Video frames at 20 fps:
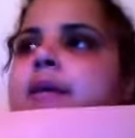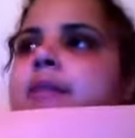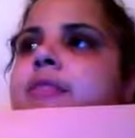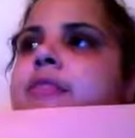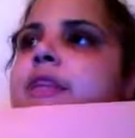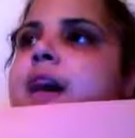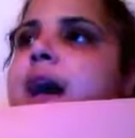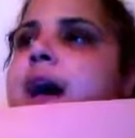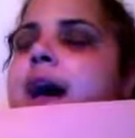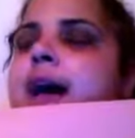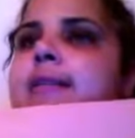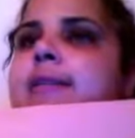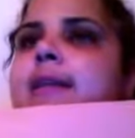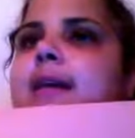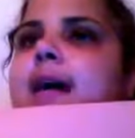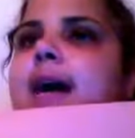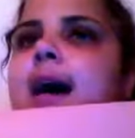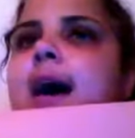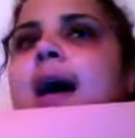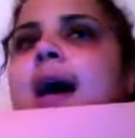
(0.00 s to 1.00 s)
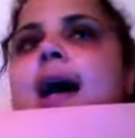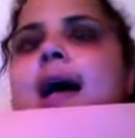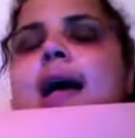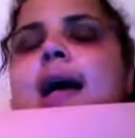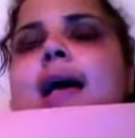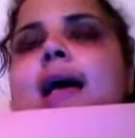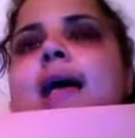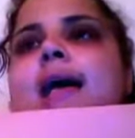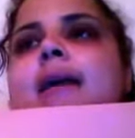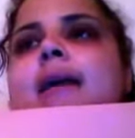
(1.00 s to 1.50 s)
that
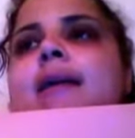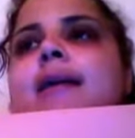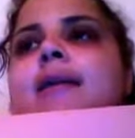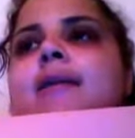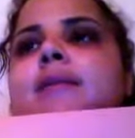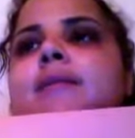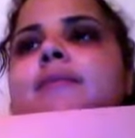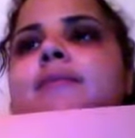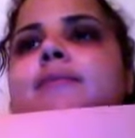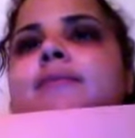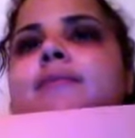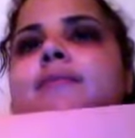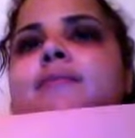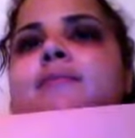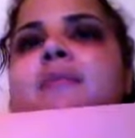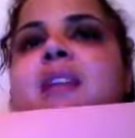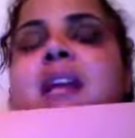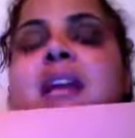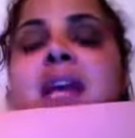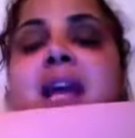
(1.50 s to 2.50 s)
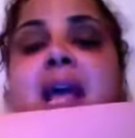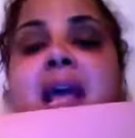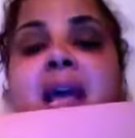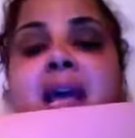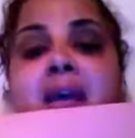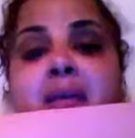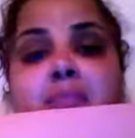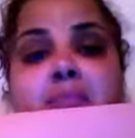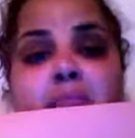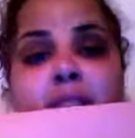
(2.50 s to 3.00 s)
I
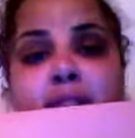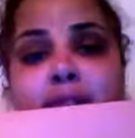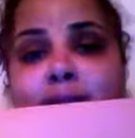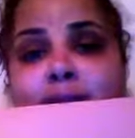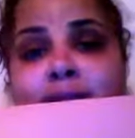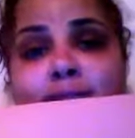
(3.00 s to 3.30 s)
named,